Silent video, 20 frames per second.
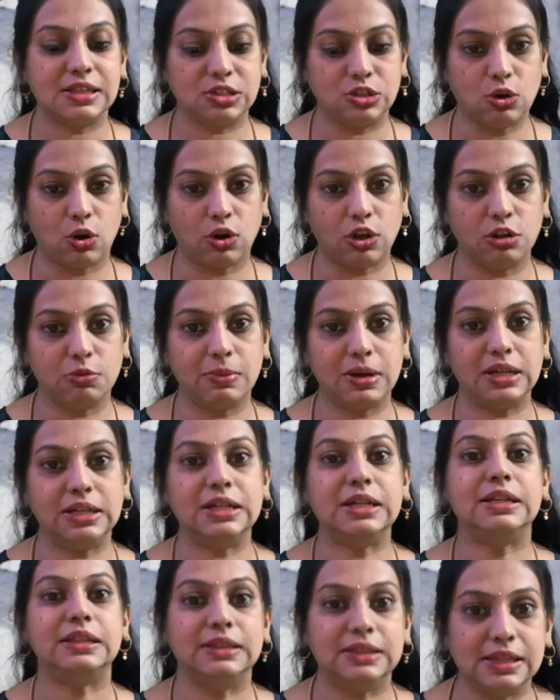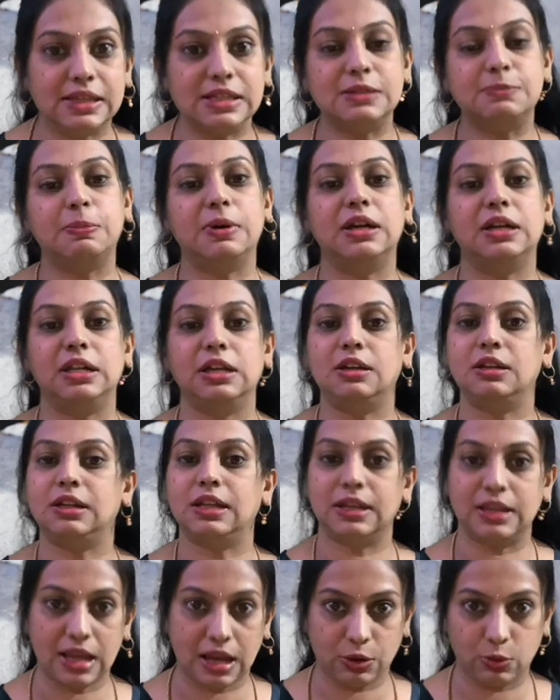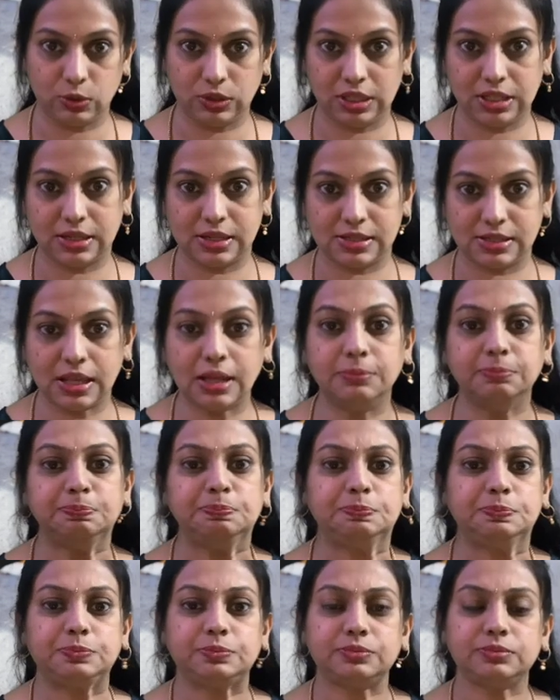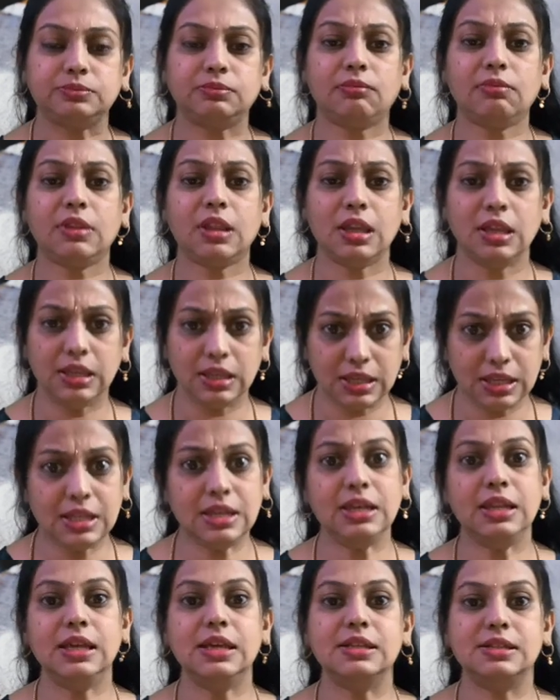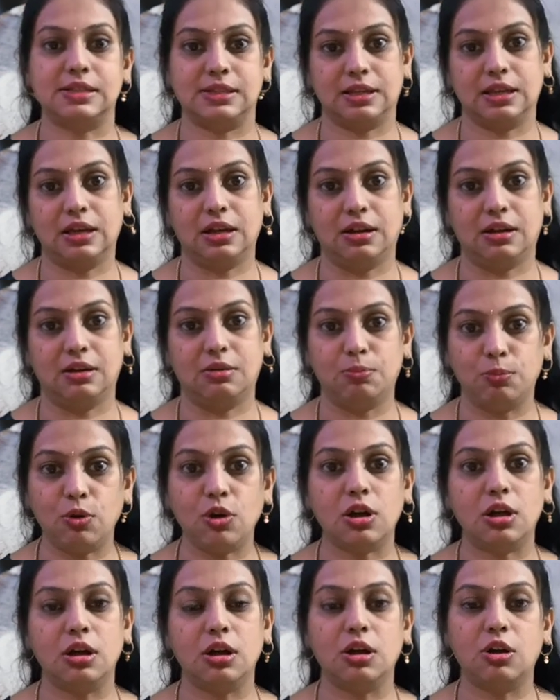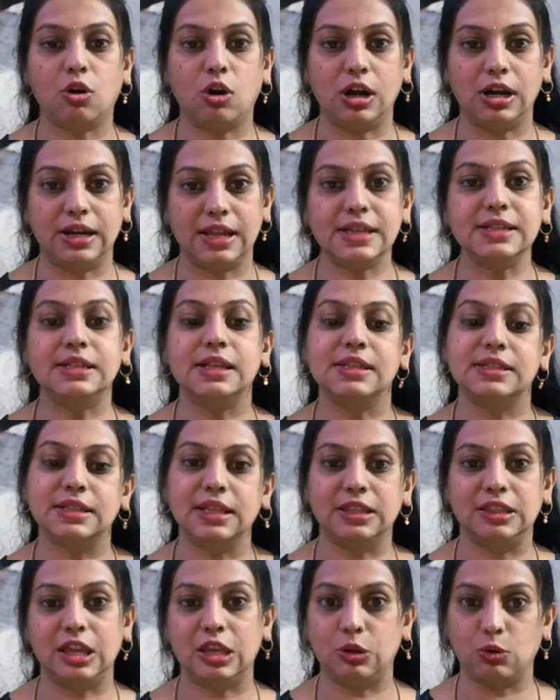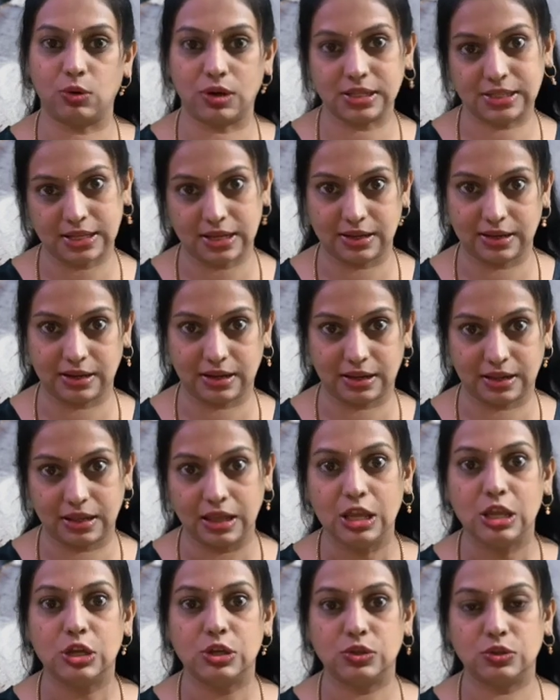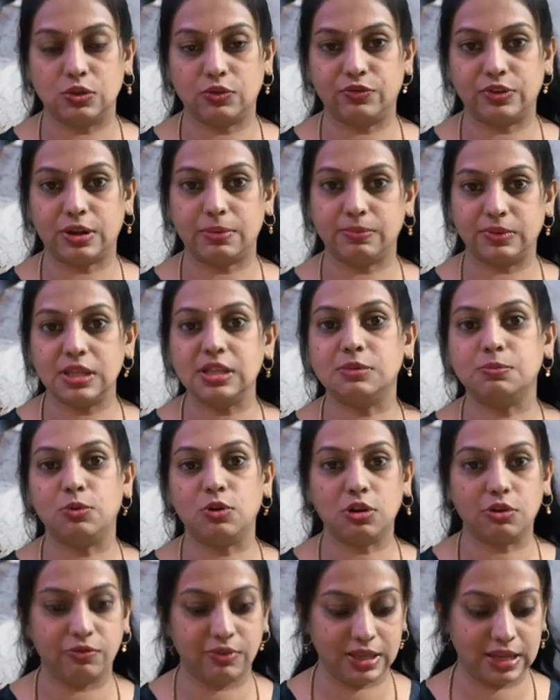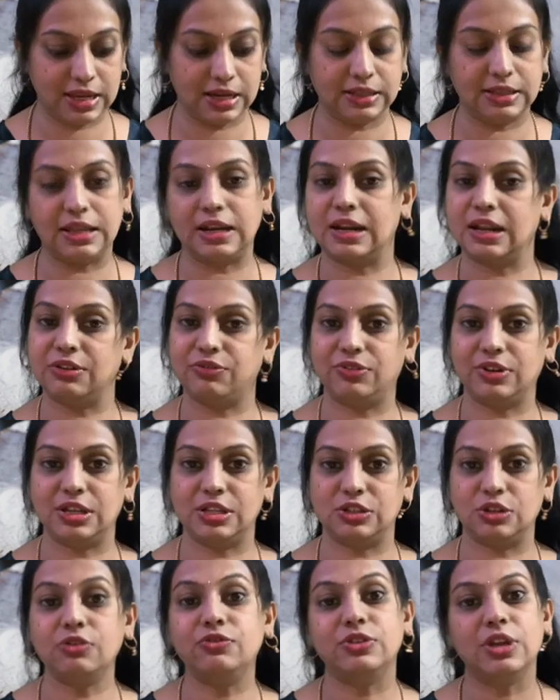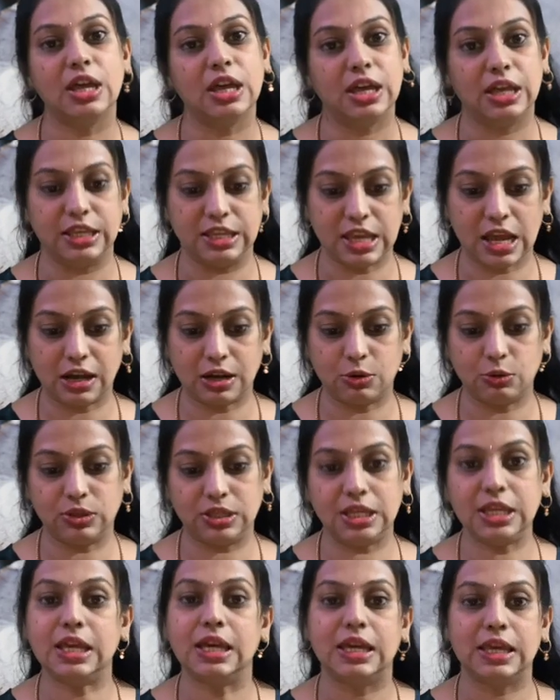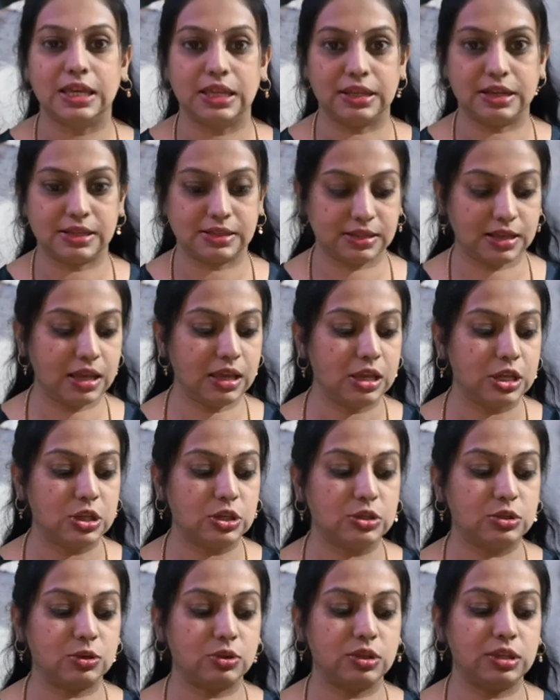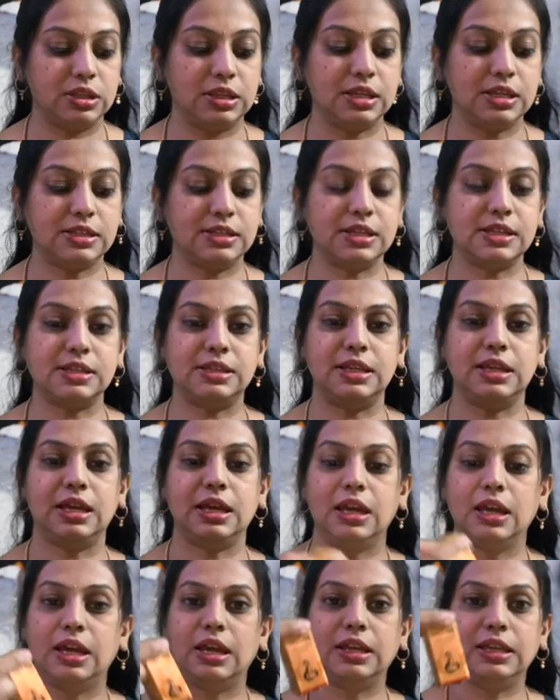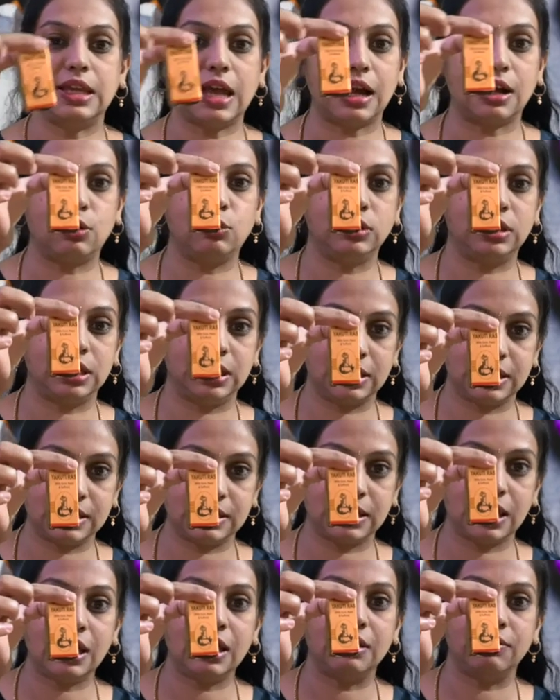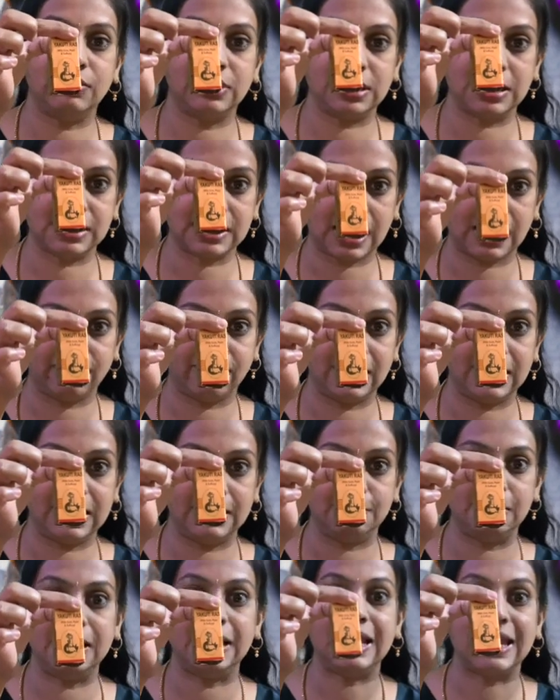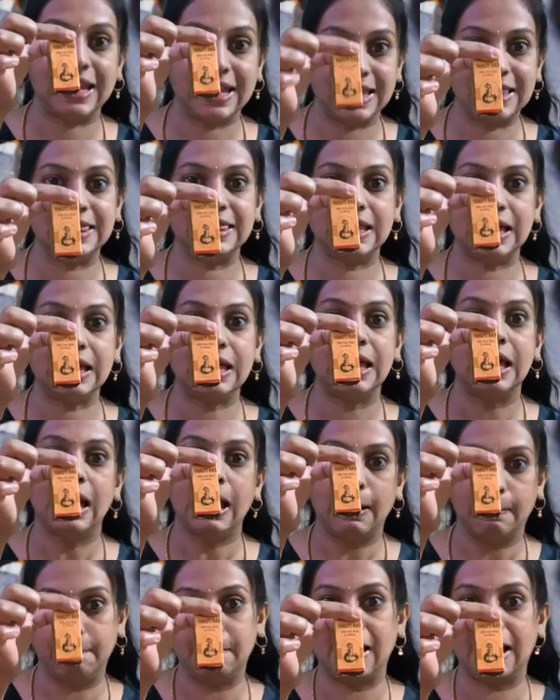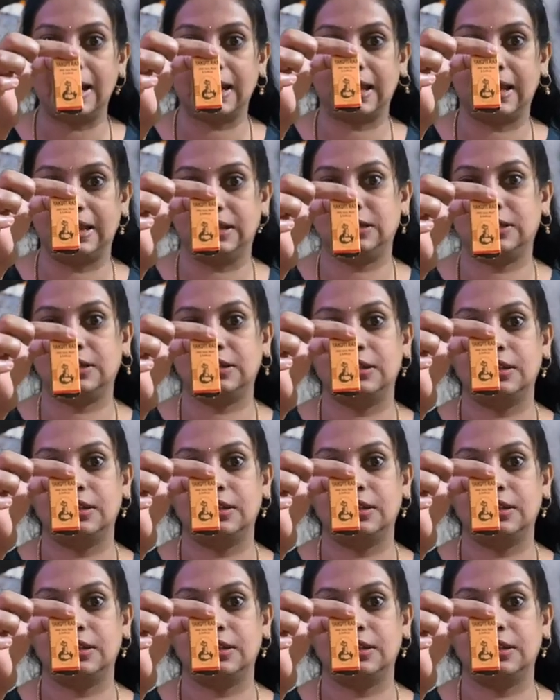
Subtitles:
documented this particular Yakuti Rasa in his book called as Siddha Yoga Sangraha. So from this book we get the reference of Yakuti Rasa. So this is the Yakuti Rasa which is available in the market.